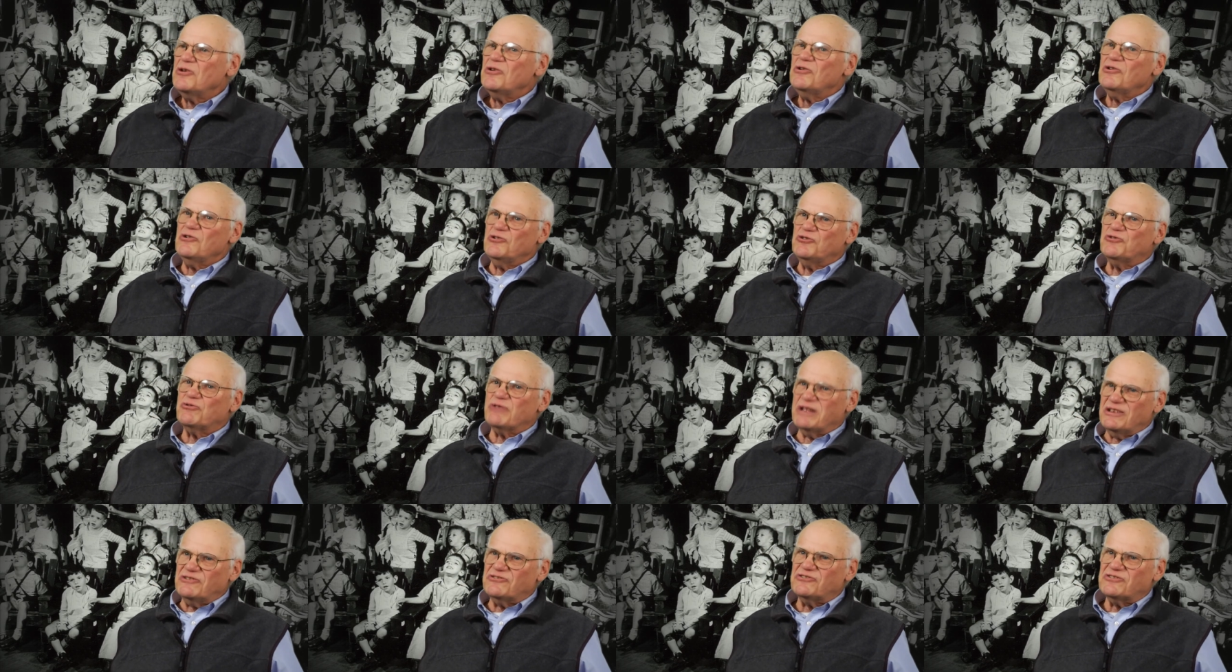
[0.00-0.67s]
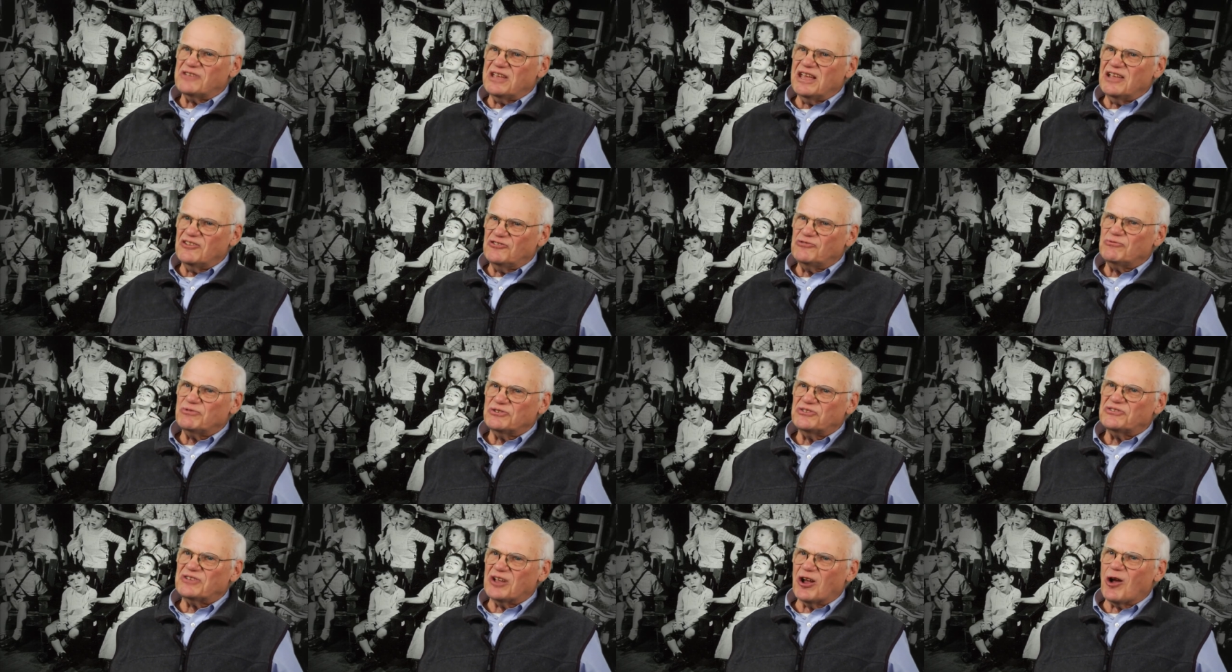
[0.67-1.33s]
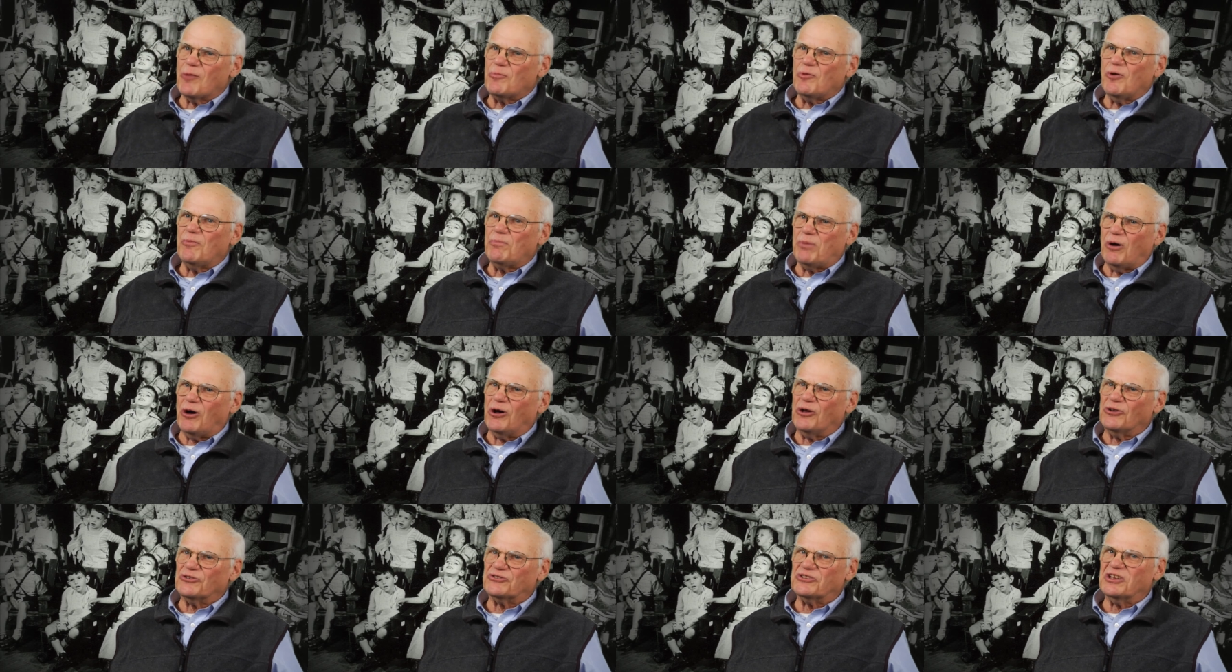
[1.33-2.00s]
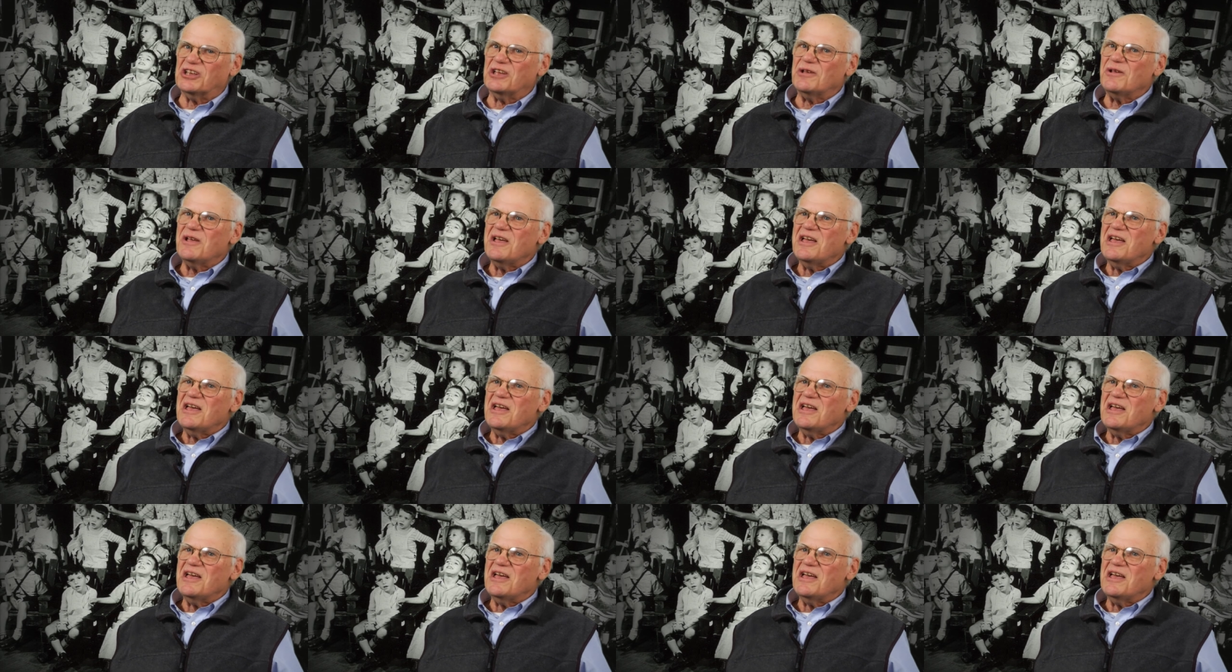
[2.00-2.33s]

who treats kids with cerebral palsy.